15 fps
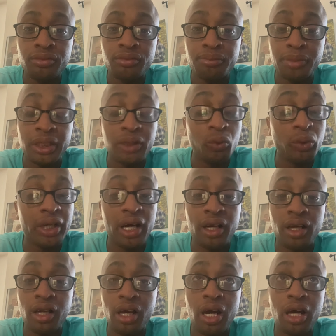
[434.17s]
But we got a
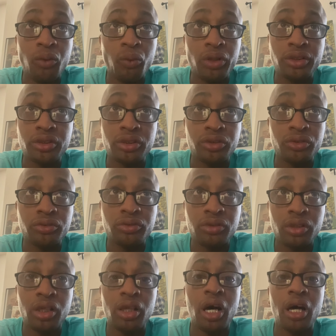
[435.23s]
lot of work to do. A
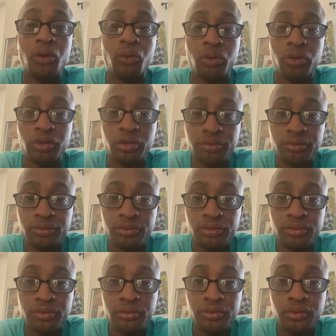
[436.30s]
lot of work
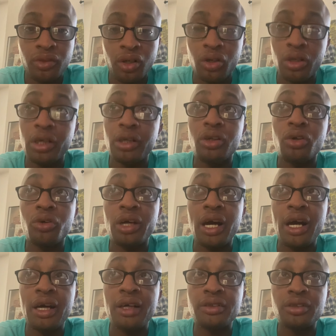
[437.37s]
on that note,
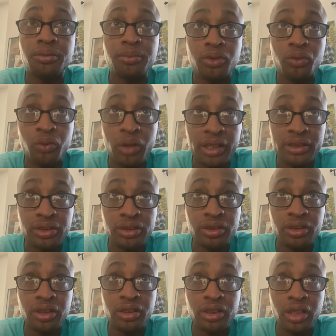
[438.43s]
guys, I'm gonna watch this
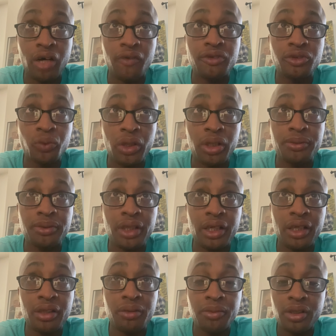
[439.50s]
uh, Dolphins Rams
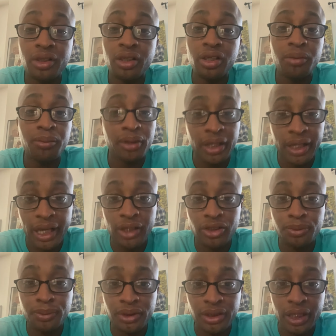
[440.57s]
game, but that game is
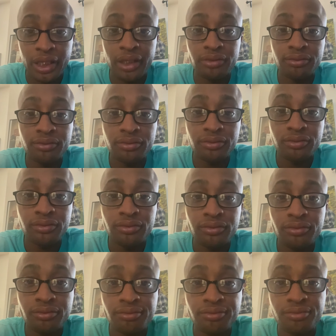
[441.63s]
pathetic.
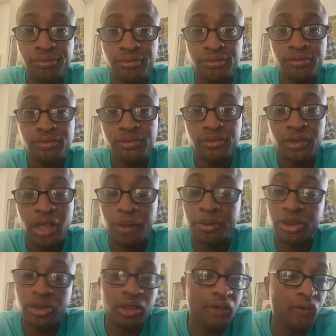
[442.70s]
I'm just
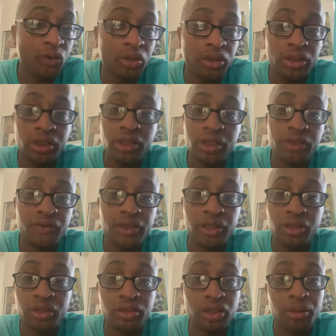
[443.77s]
looking forward to Doug's video.
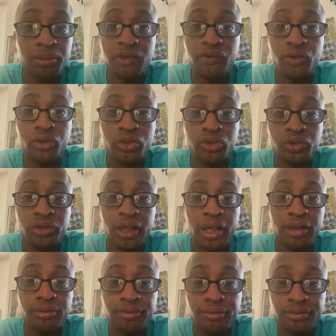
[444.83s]
That's all I'm looking forward to now.
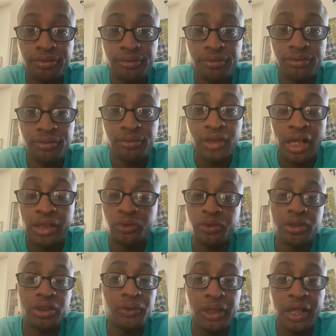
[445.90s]
I just want to
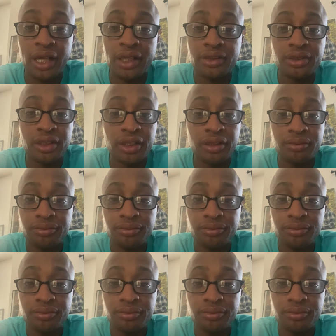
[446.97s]
see what he got to say.